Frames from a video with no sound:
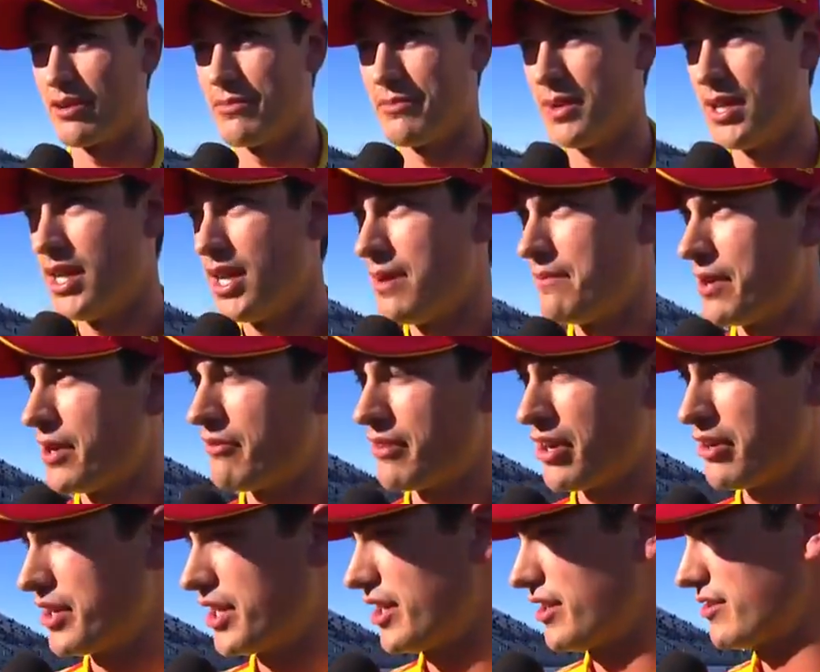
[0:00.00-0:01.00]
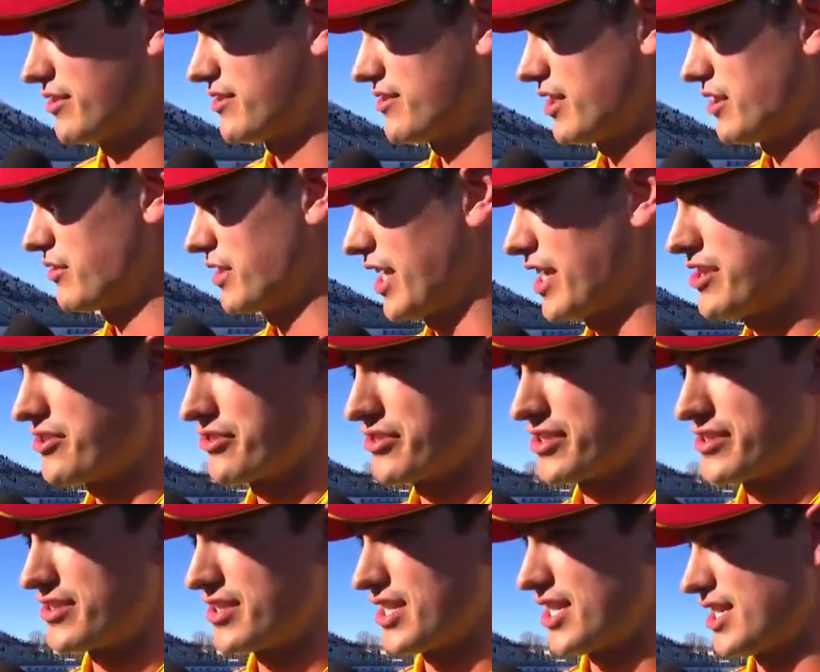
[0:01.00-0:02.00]
know, pit road here is so
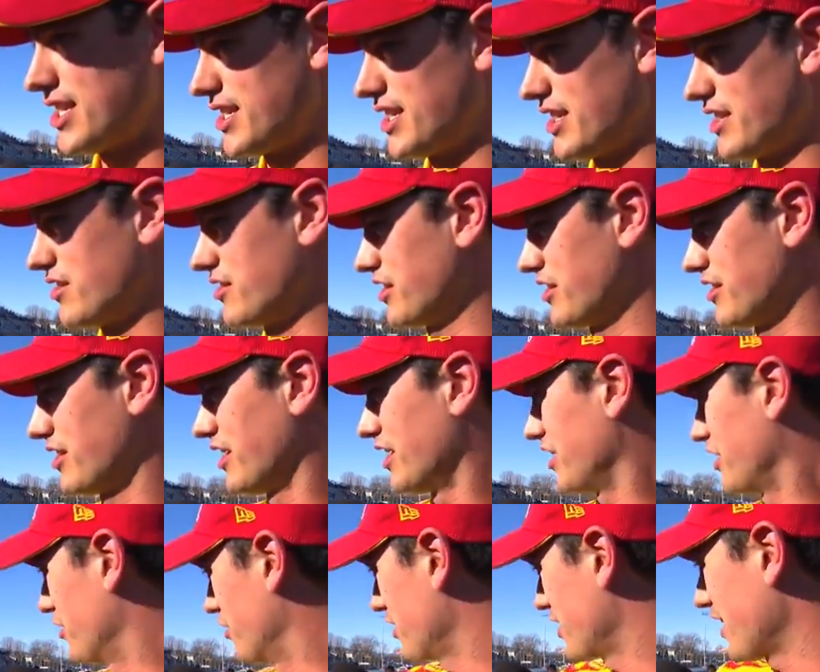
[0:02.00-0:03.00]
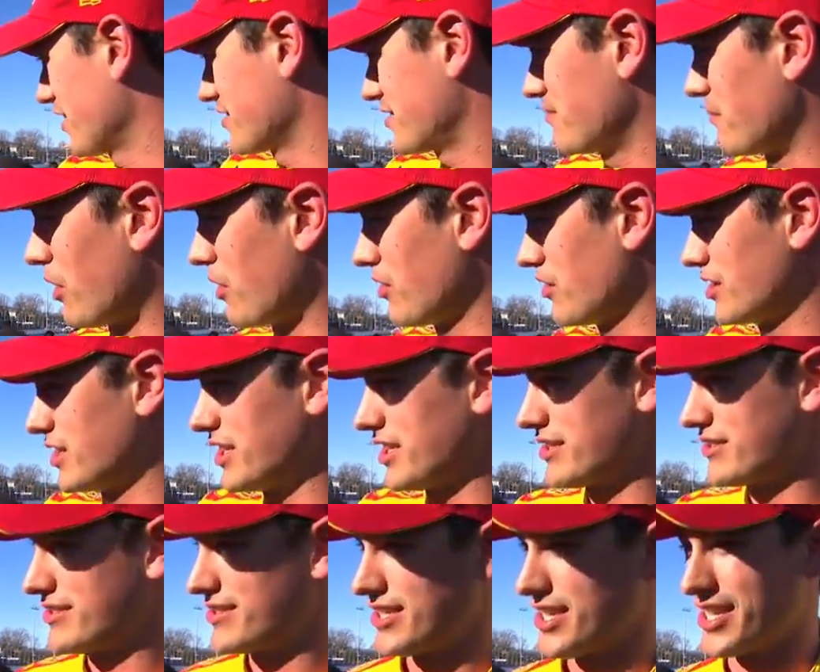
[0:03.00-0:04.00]
dangerous. Uh, you know, you, you look how small it
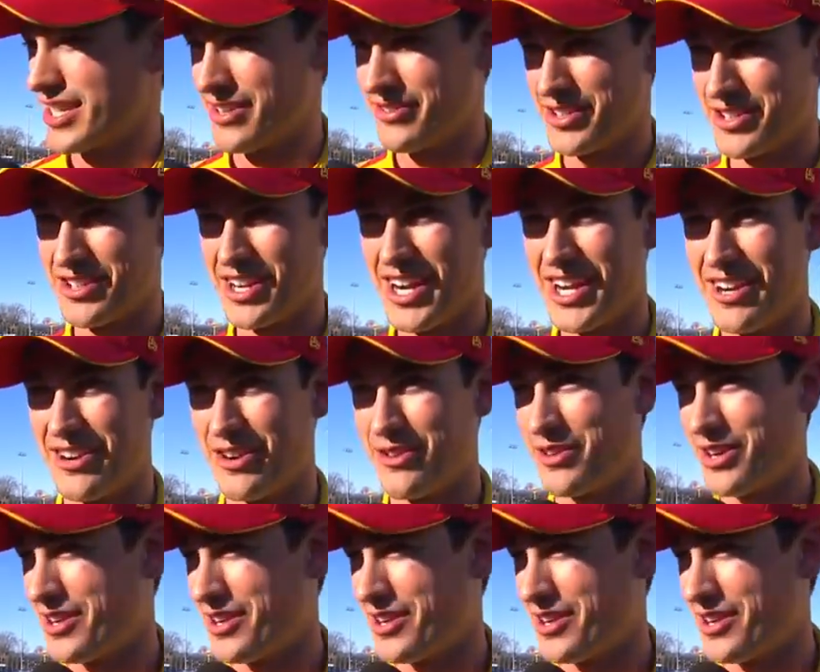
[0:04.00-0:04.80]
is uh, when you're out here in